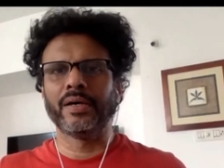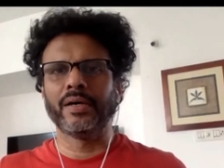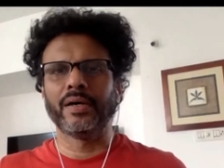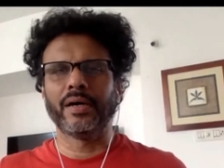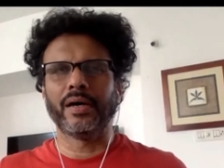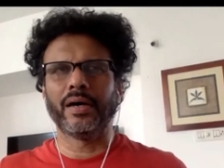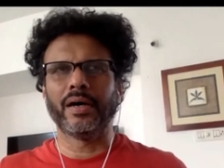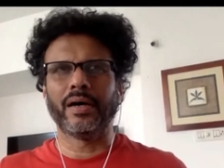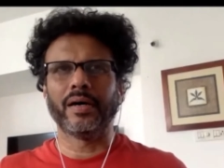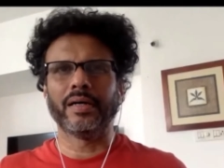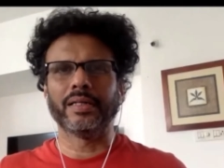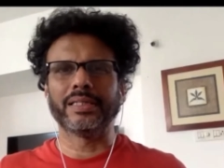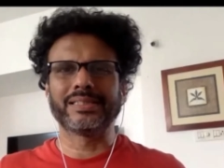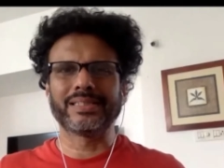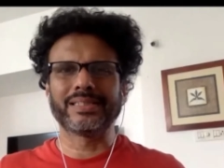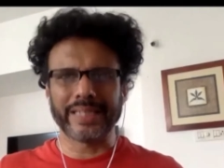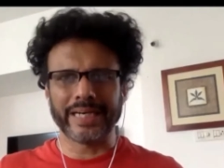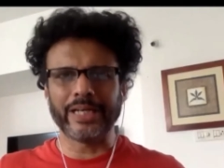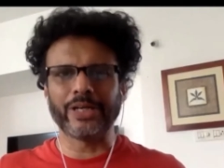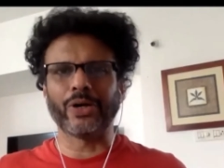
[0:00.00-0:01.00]
the
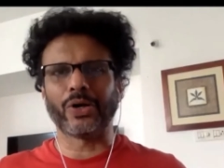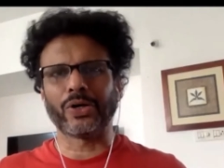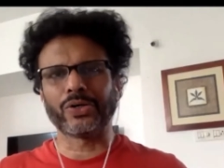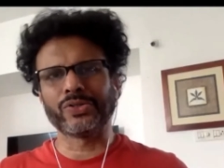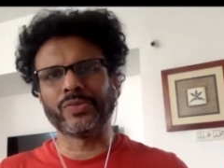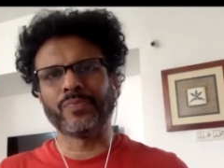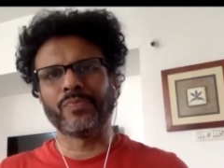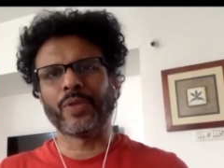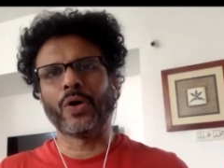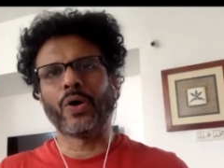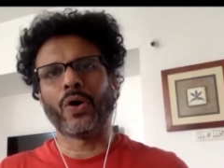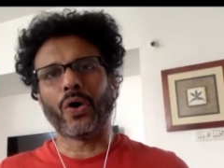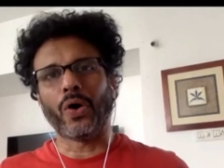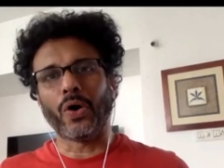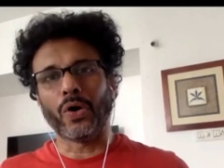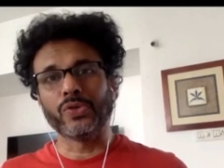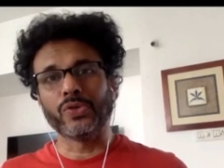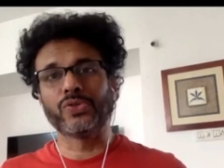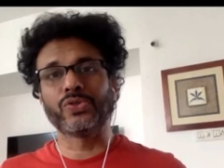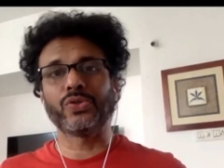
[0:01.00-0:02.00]
stray dogs.
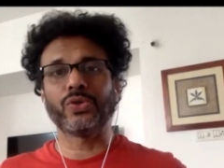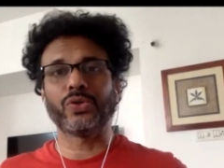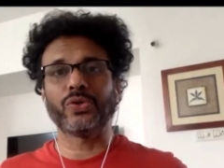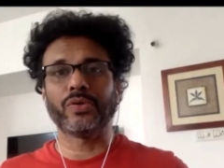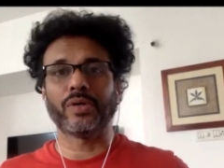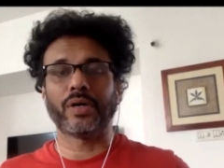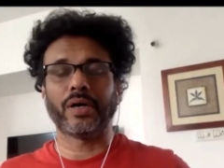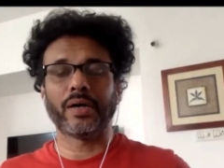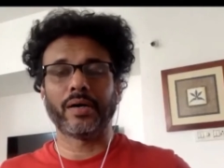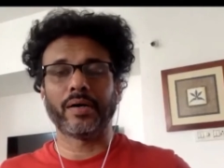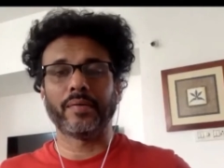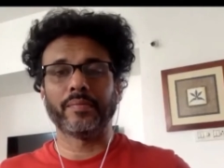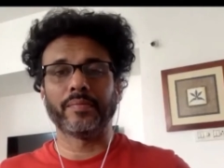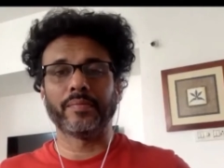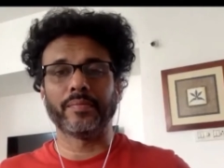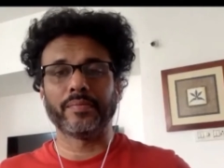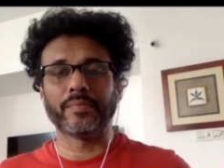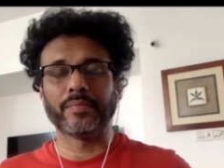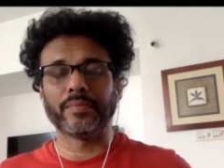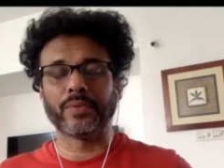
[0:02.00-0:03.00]
Also,
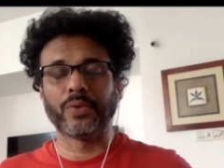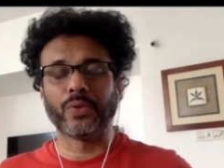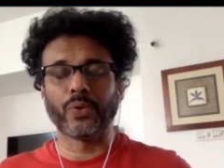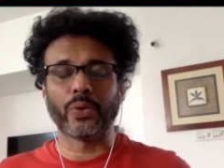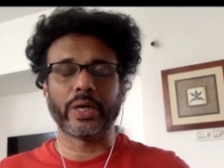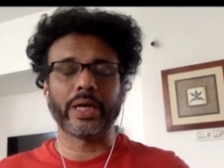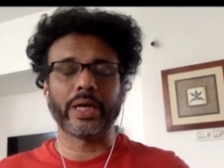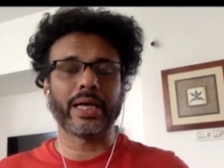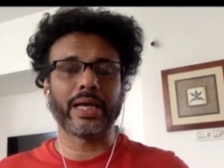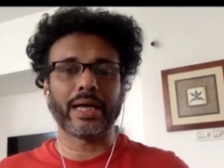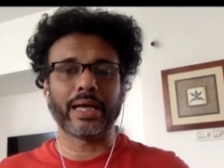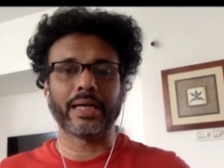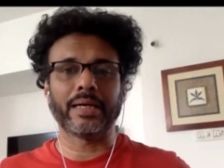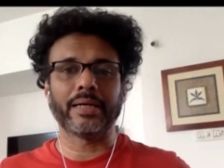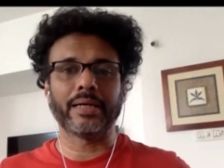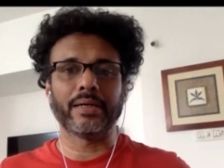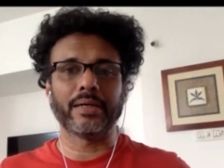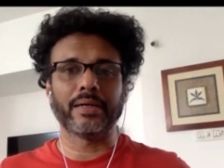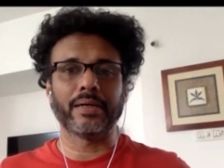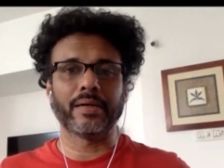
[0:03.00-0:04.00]
going
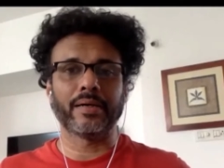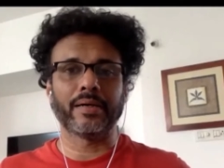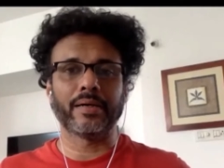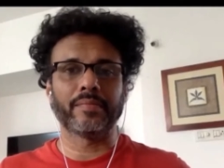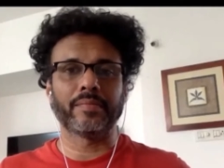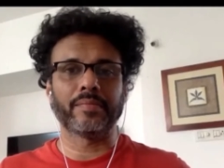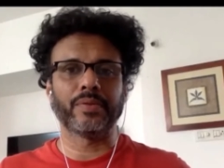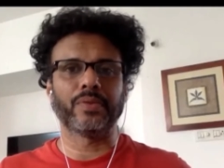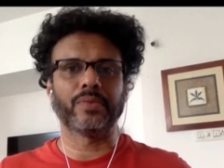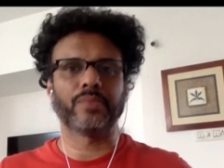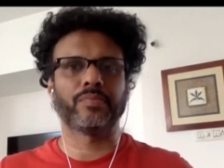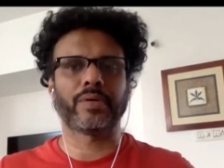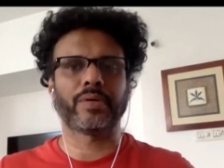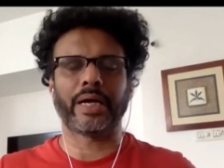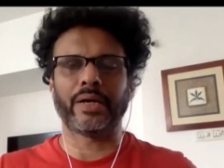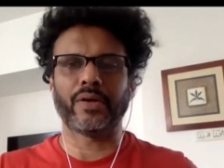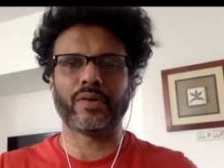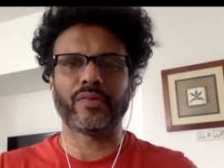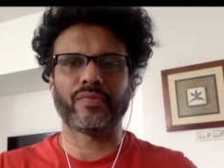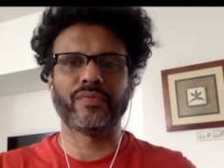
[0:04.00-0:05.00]
and
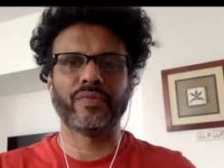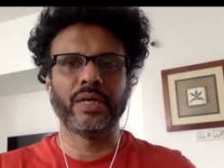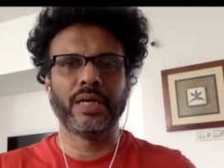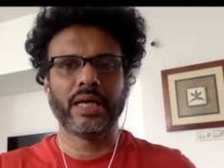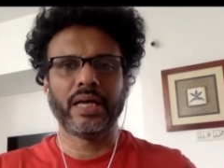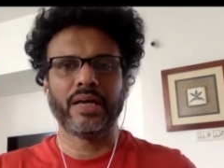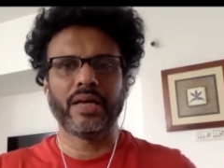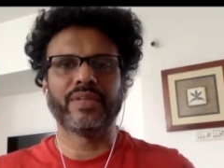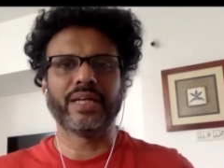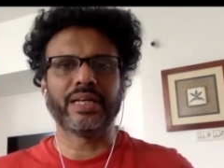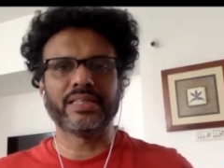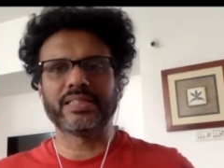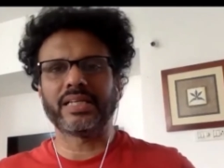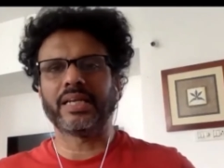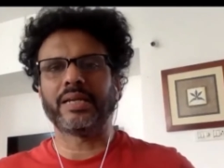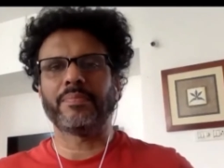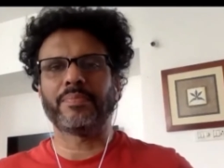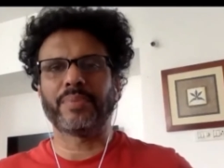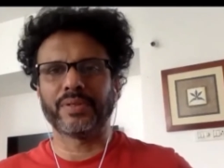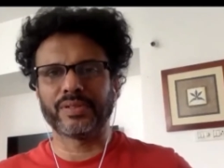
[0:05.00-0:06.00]
kind of, if there is
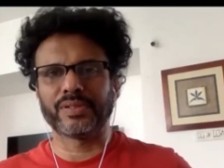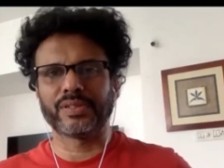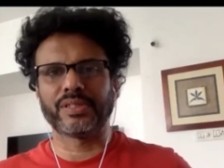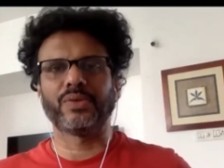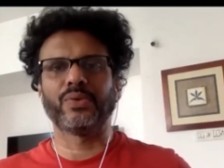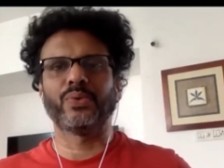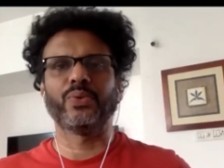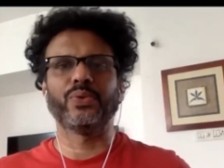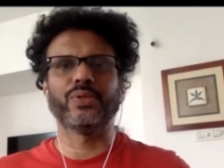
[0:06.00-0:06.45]
any person who